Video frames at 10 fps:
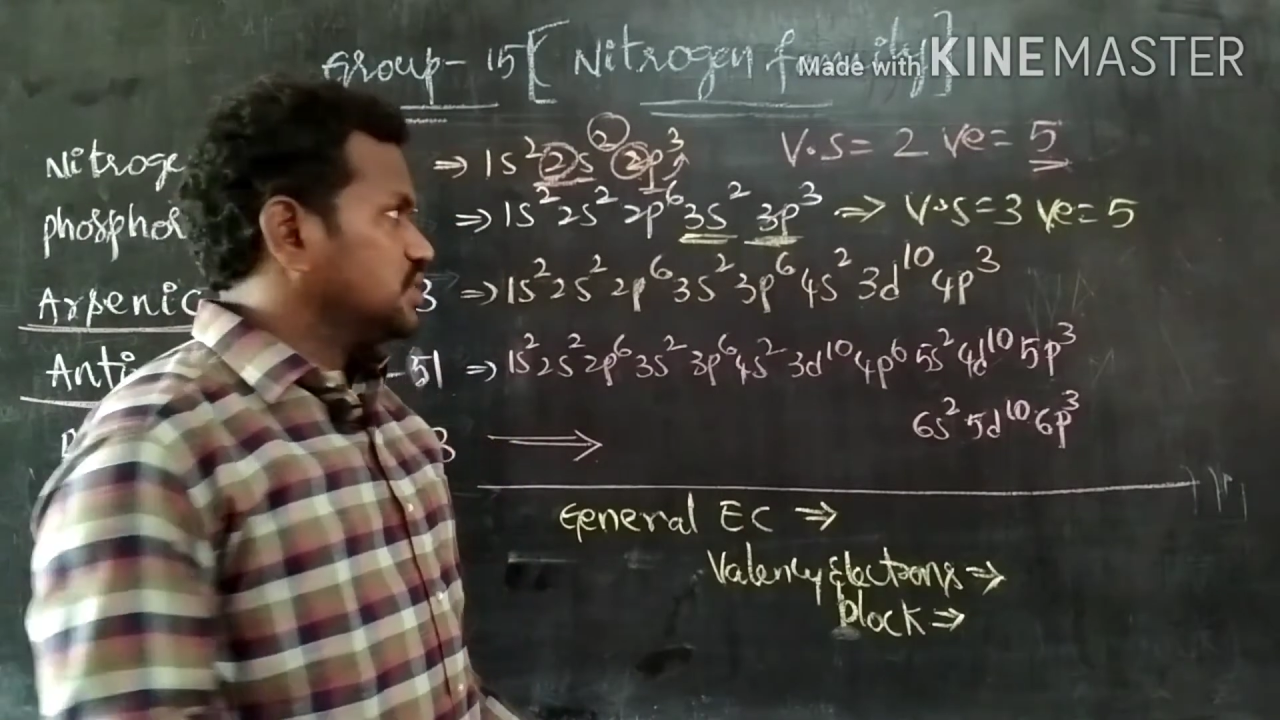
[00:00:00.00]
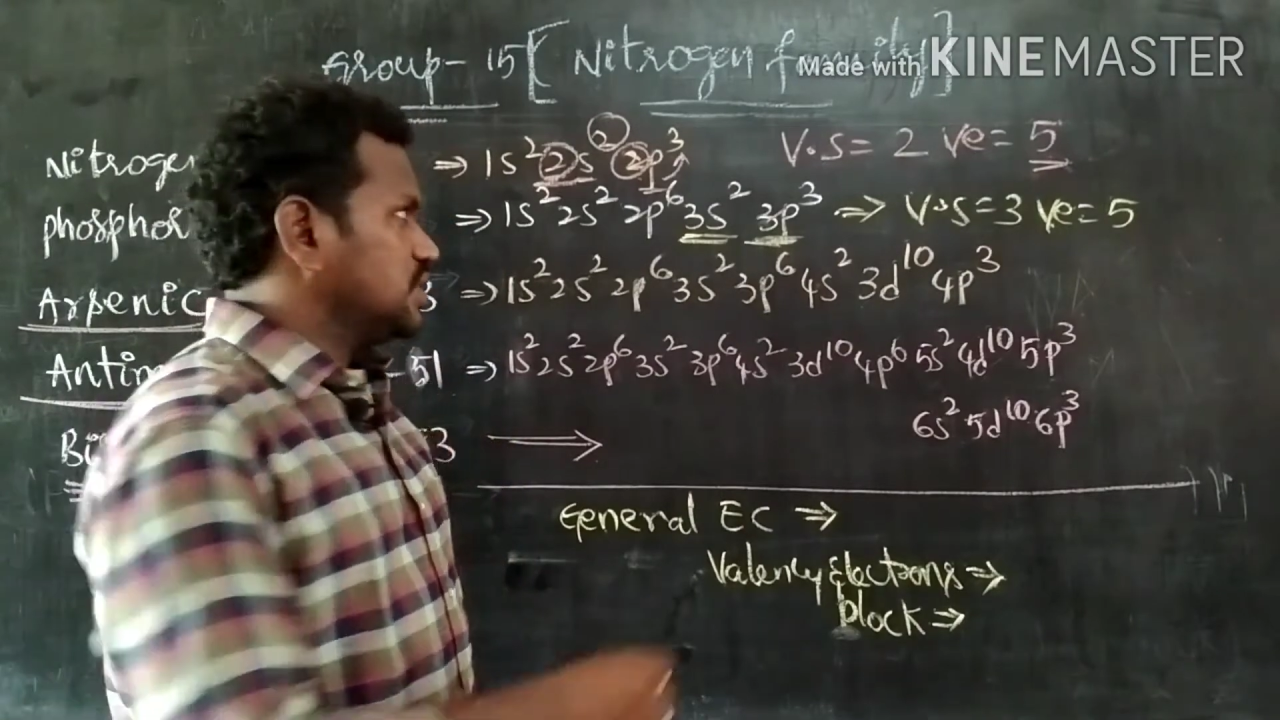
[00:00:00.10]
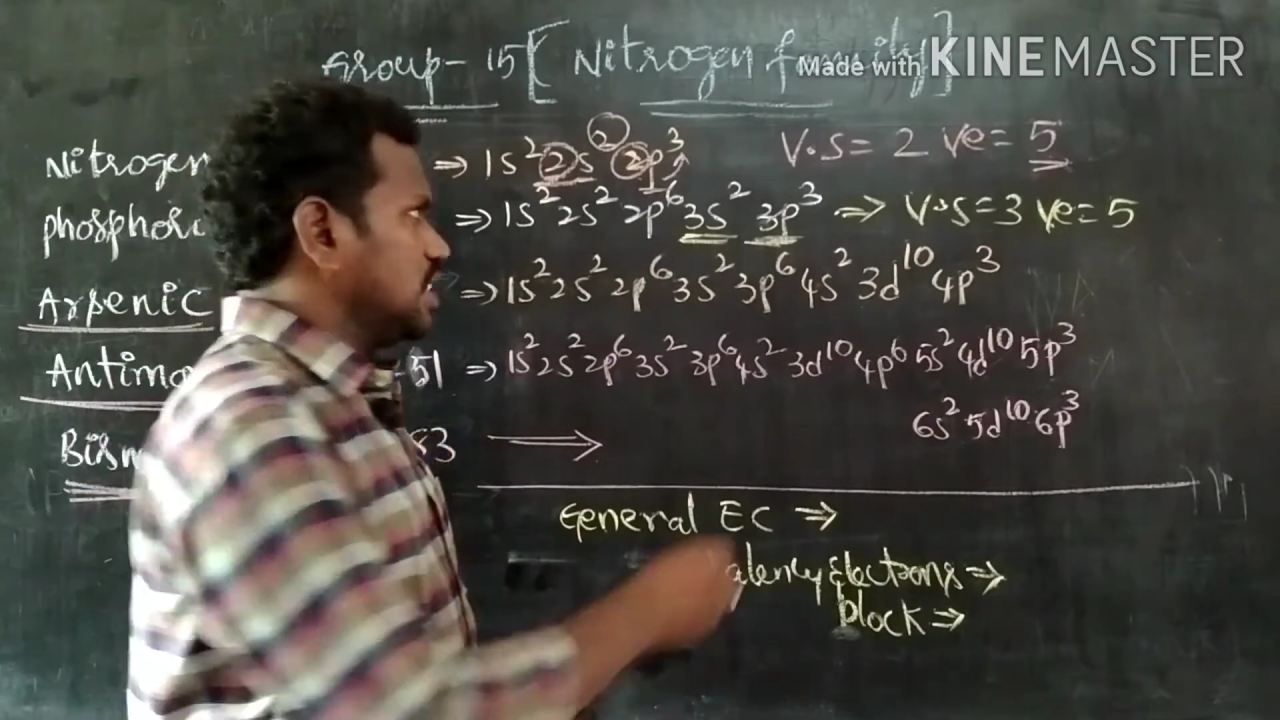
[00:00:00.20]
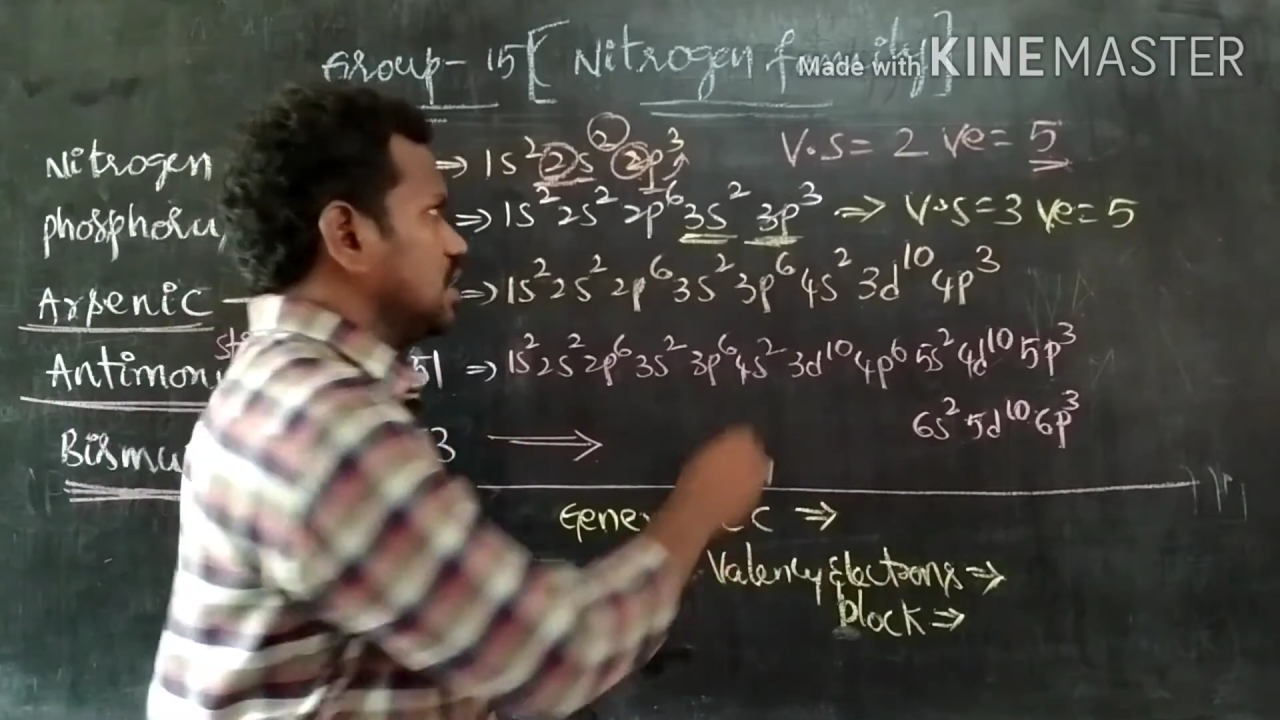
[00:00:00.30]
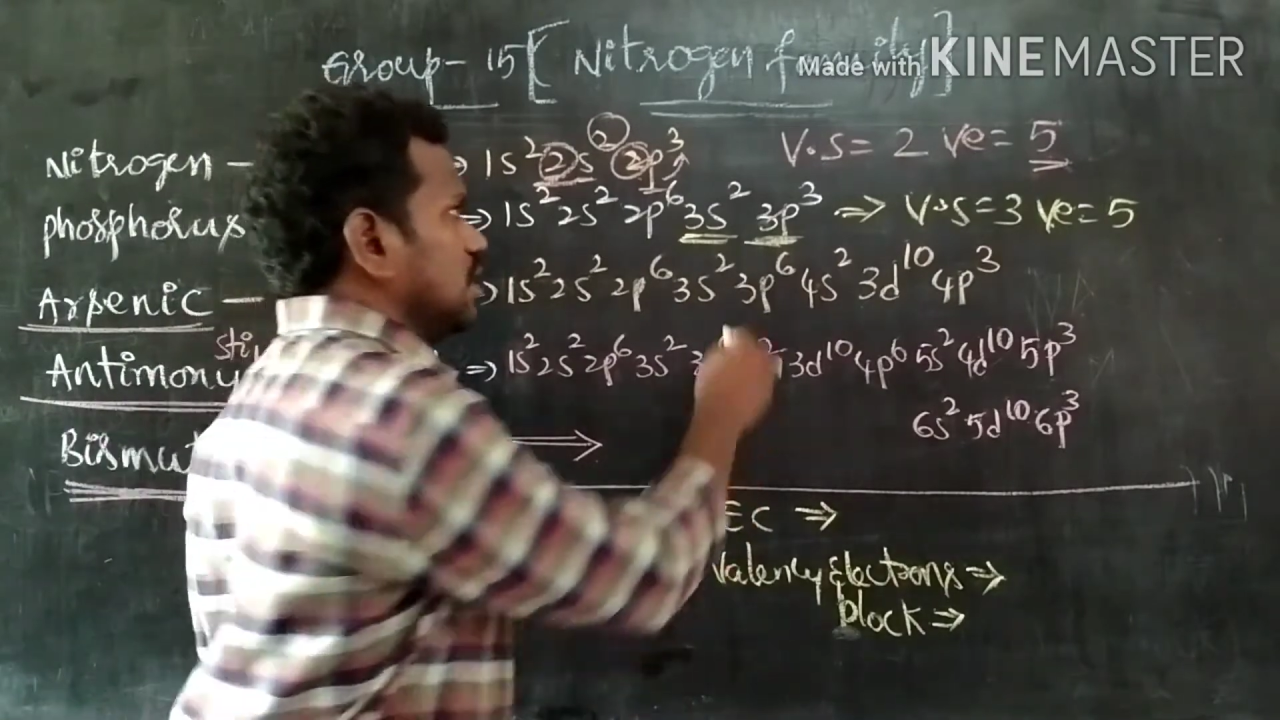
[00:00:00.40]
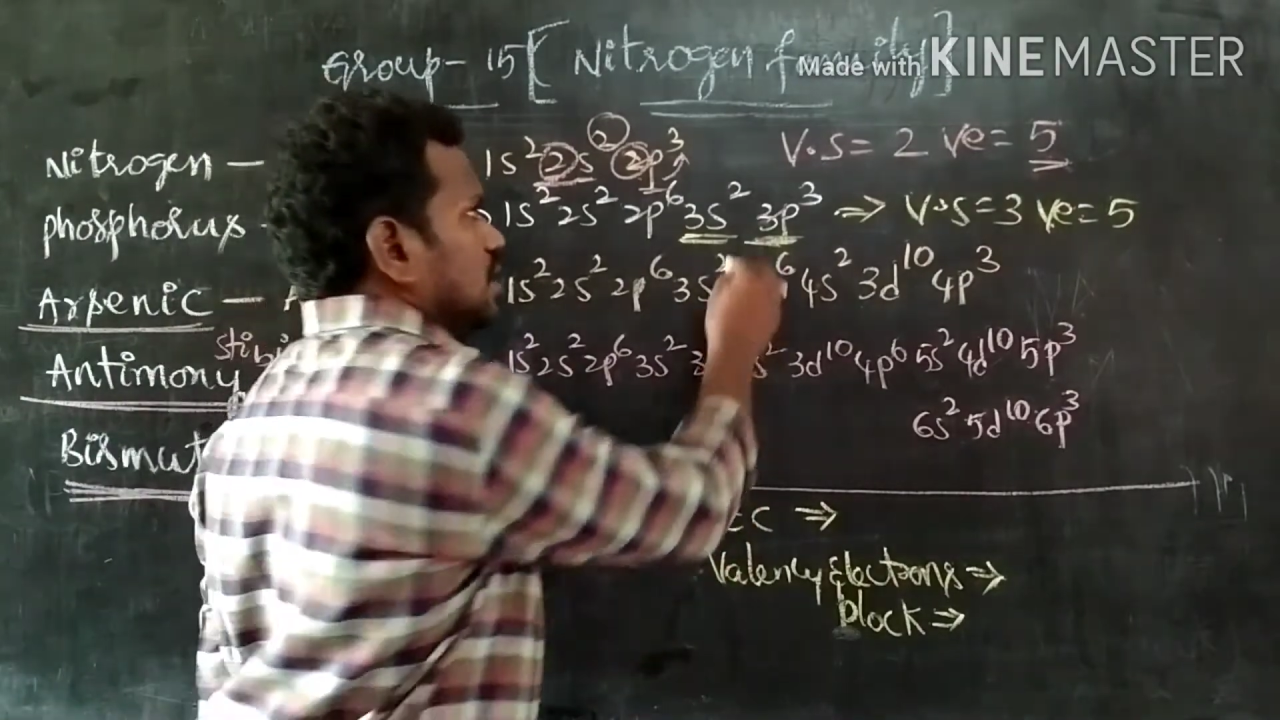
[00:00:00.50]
shell